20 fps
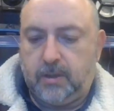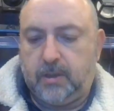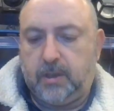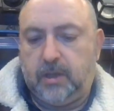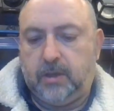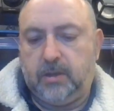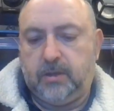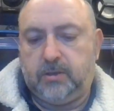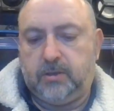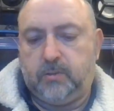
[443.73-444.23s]

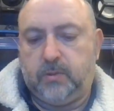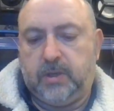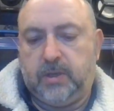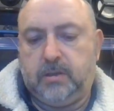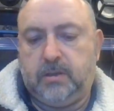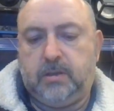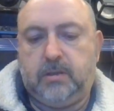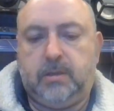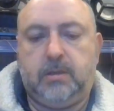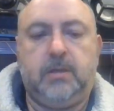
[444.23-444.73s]
Again, this
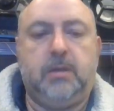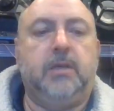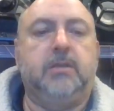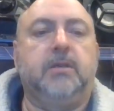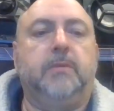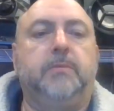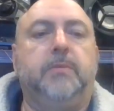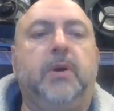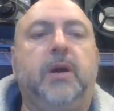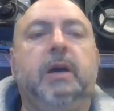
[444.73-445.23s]
one is
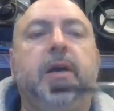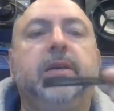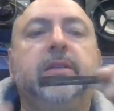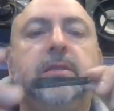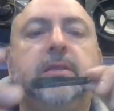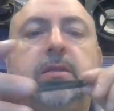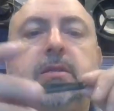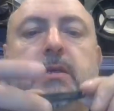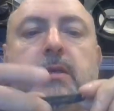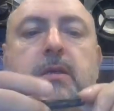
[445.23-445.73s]
a
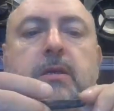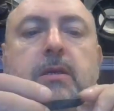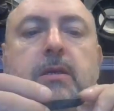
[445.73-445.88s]
bias.